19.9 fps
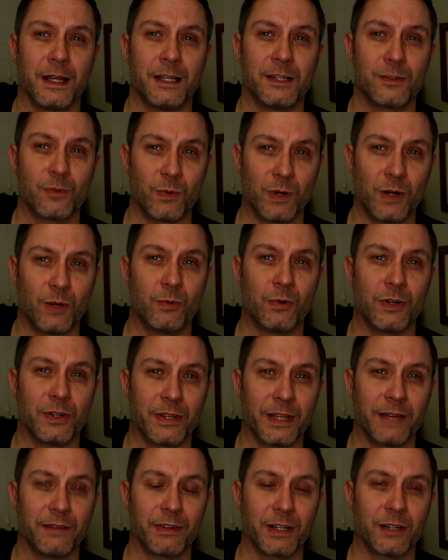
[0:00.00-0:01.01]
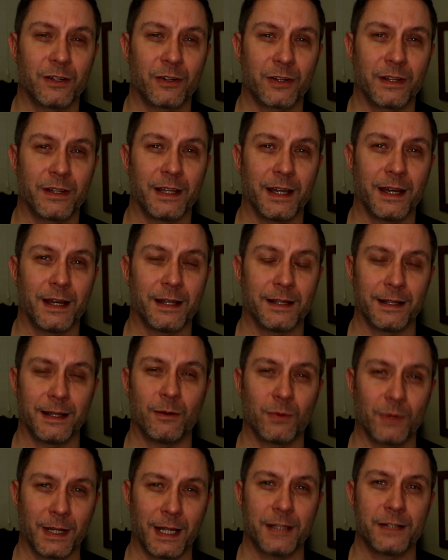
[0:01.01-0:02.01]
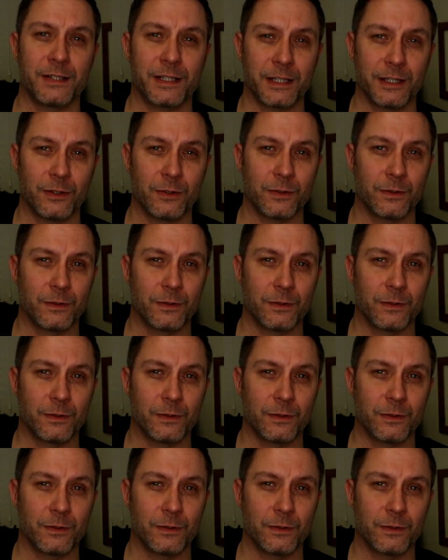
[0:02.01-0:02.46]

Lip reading: it's well worth having a look at that, and that will add to